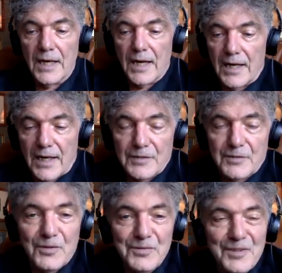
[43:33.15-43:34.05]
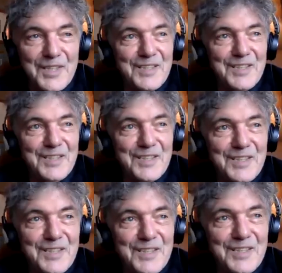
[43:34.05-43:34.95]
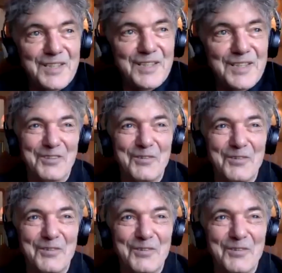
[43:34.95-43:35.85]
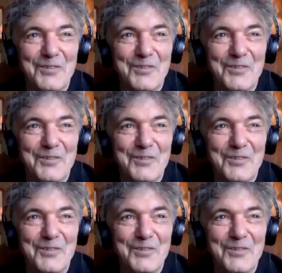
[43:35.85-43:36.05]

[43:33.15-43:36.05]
I certainly do.